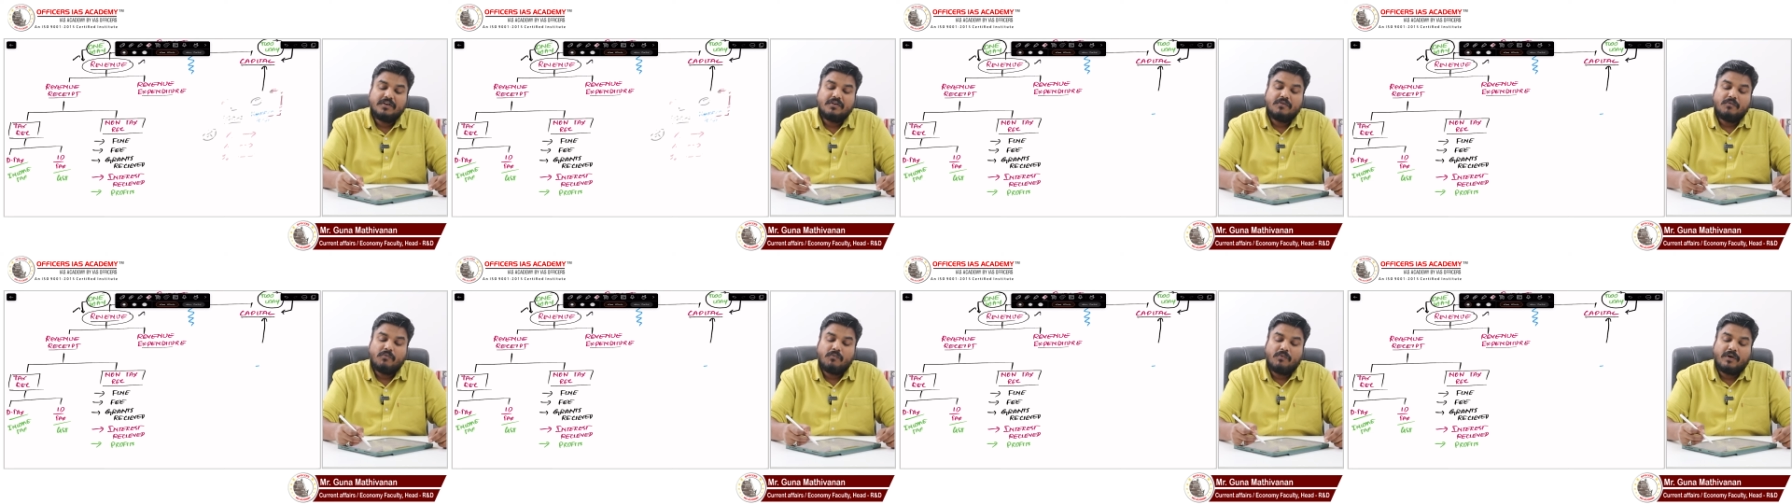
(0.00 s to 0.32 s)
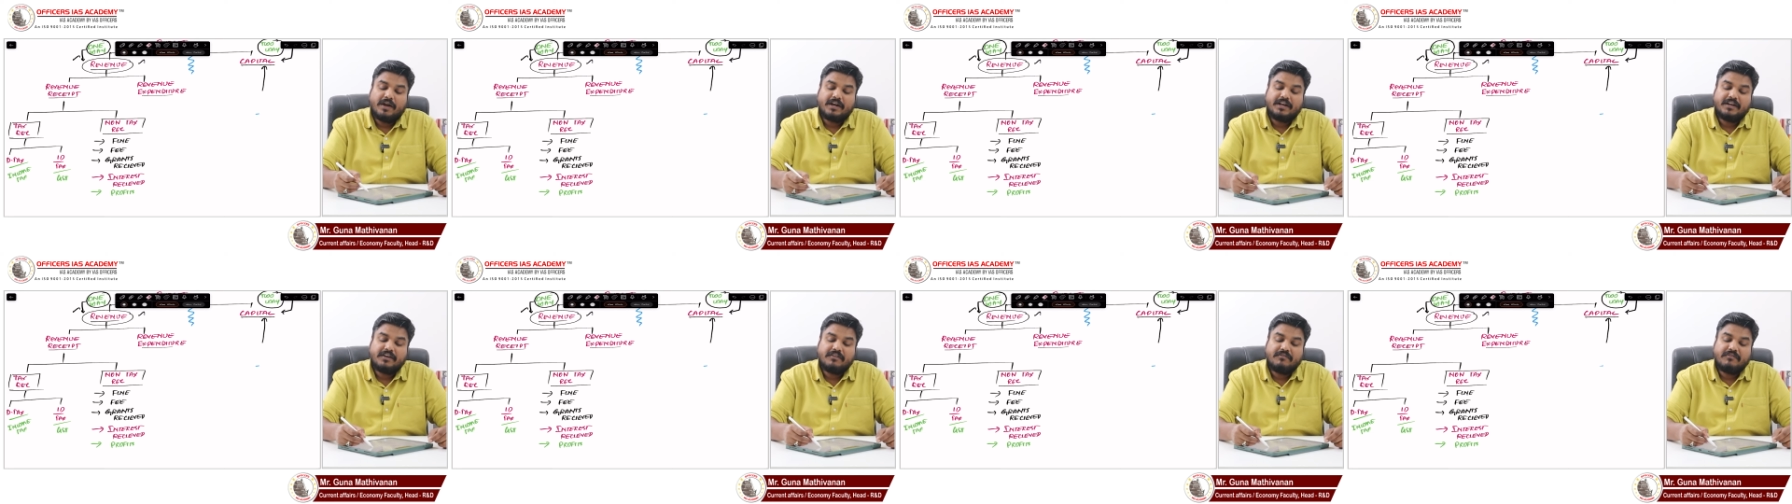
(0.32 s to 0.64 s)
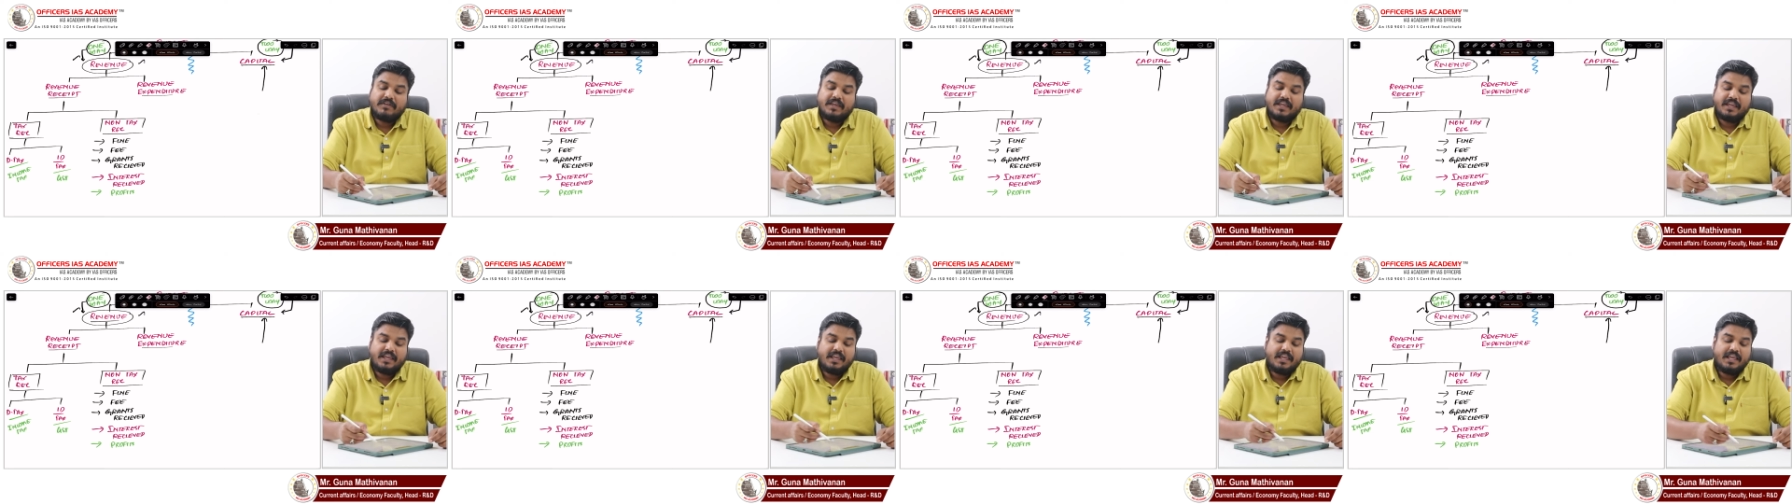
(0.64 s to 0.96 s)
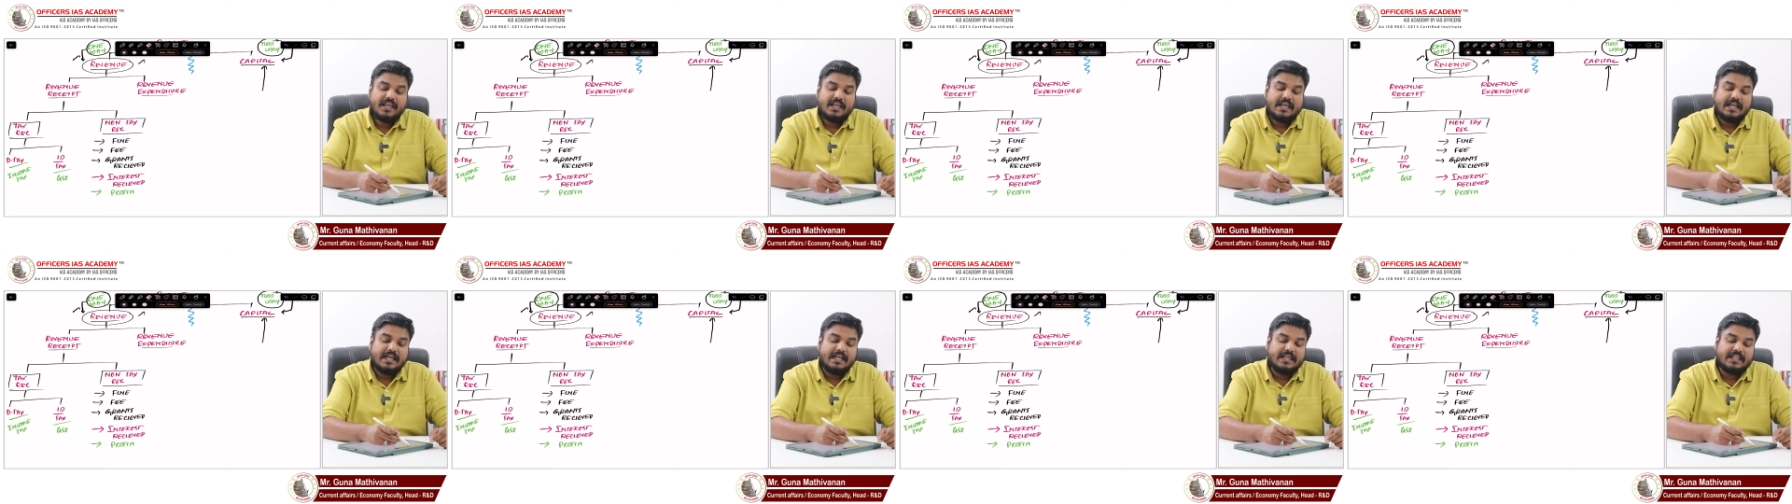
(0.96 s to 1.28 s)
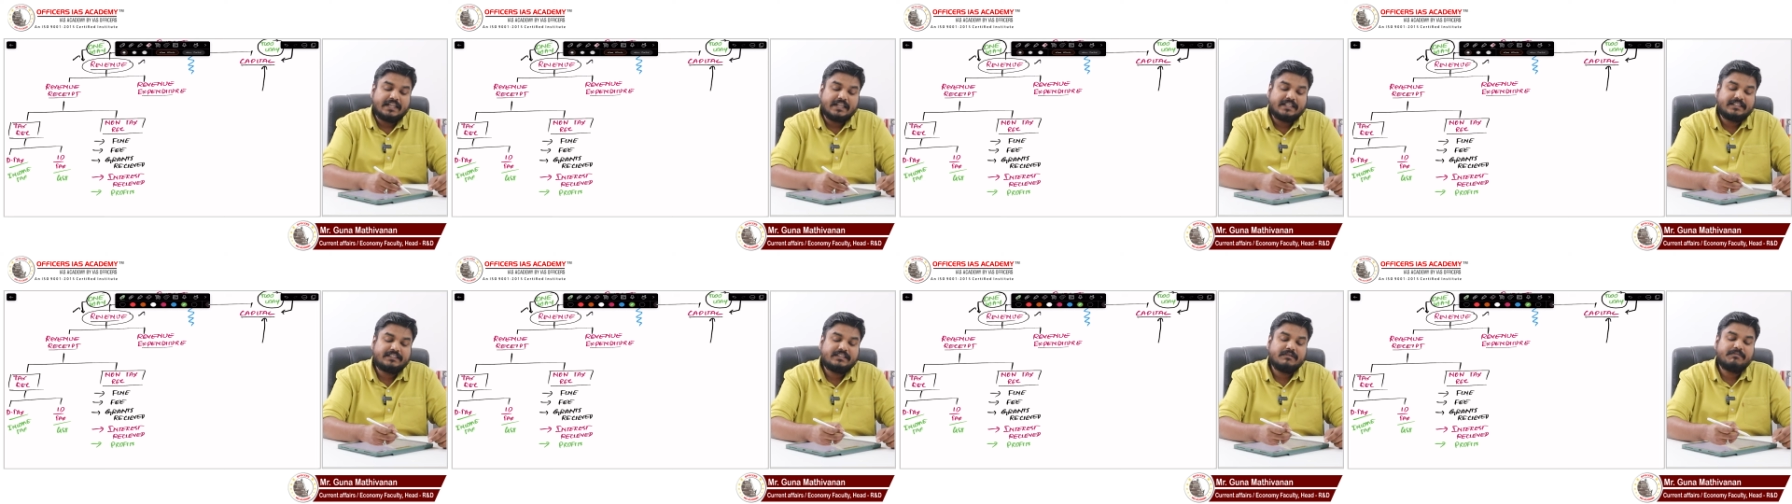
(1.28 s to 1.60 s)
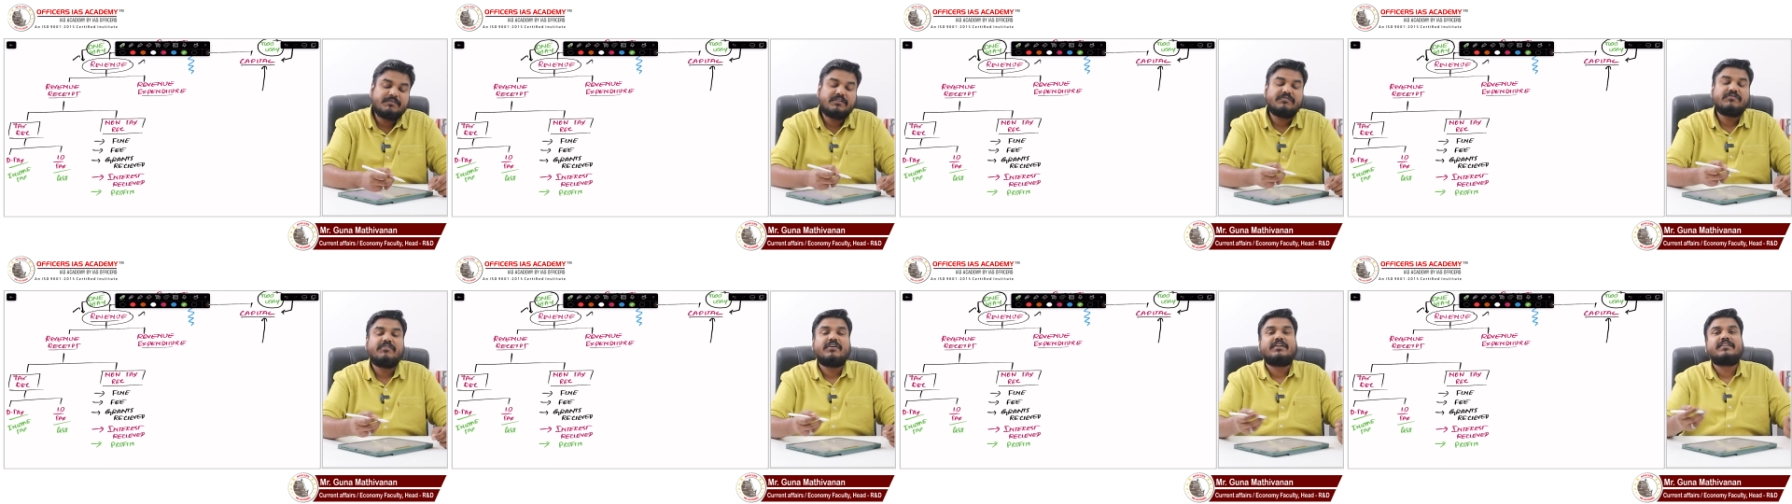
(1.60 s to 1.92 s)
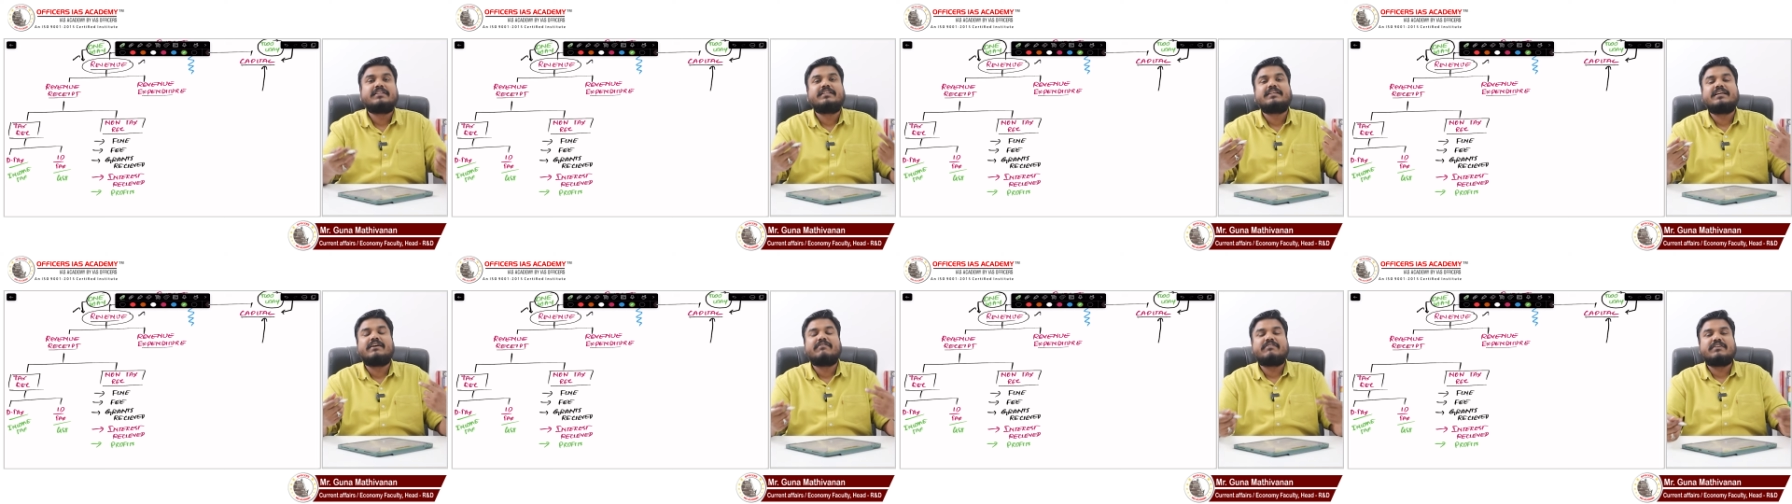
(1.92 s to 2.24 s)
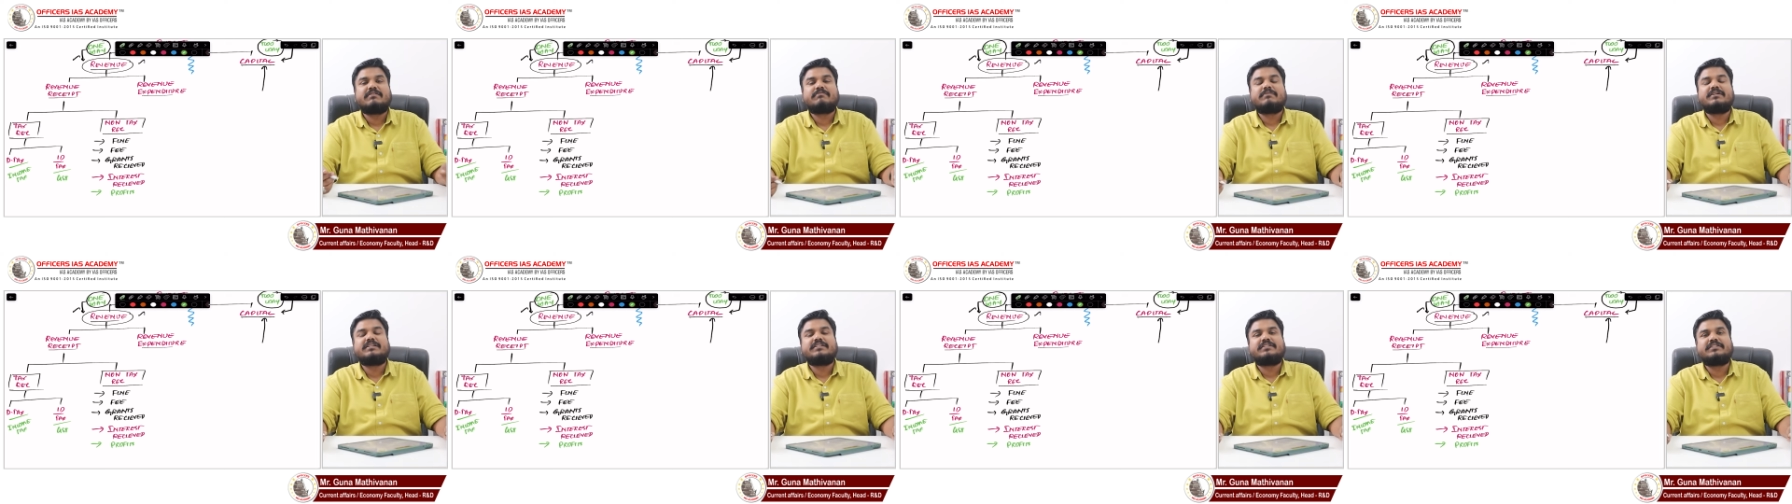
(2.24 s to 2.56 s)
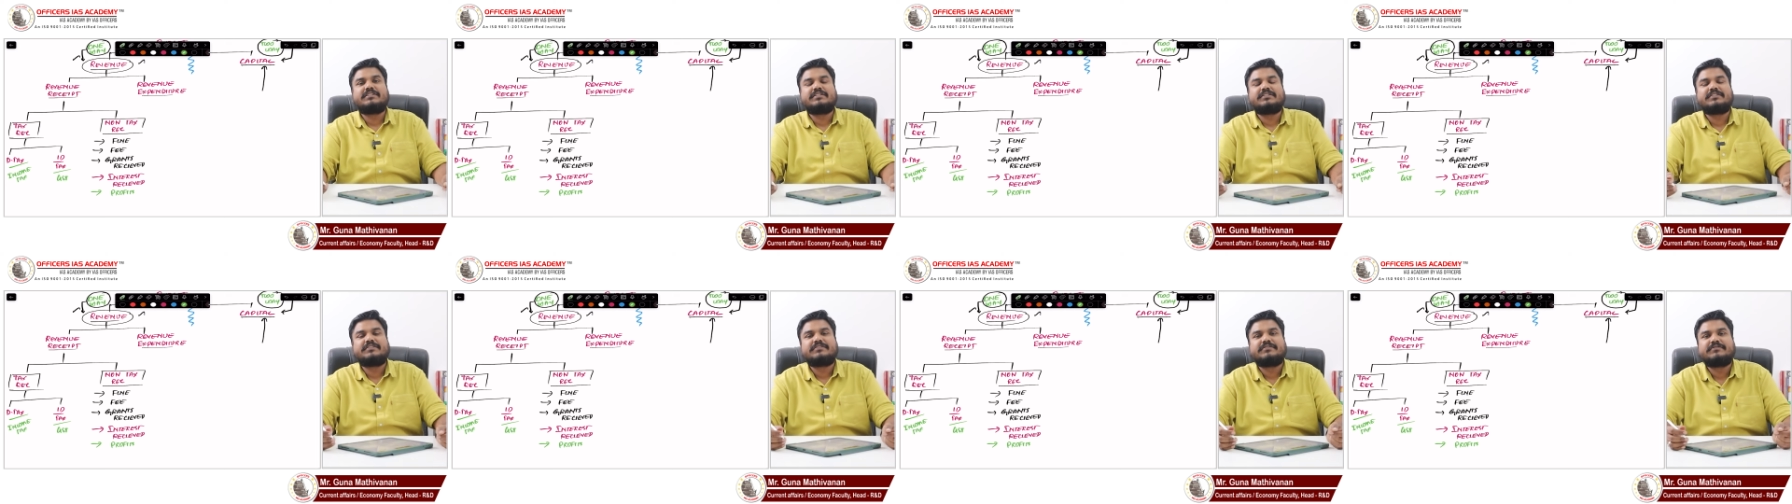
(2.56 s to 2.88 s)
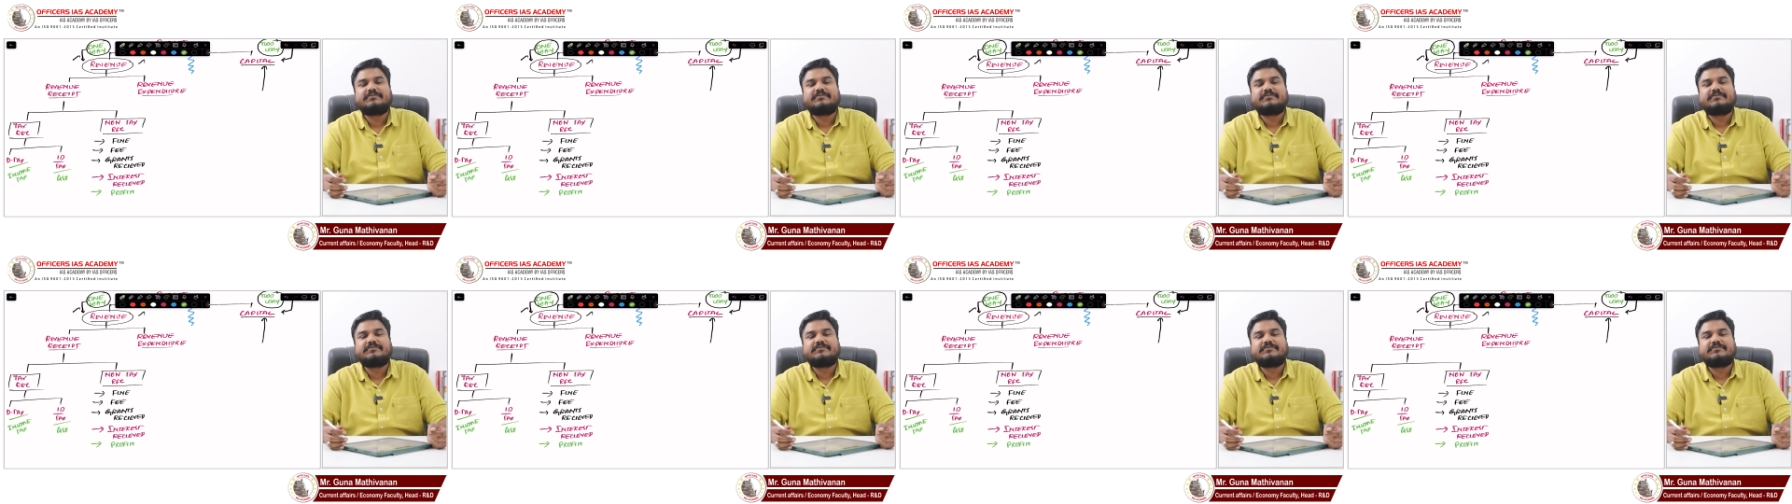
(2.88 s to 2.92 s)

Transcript: one way receipt for the government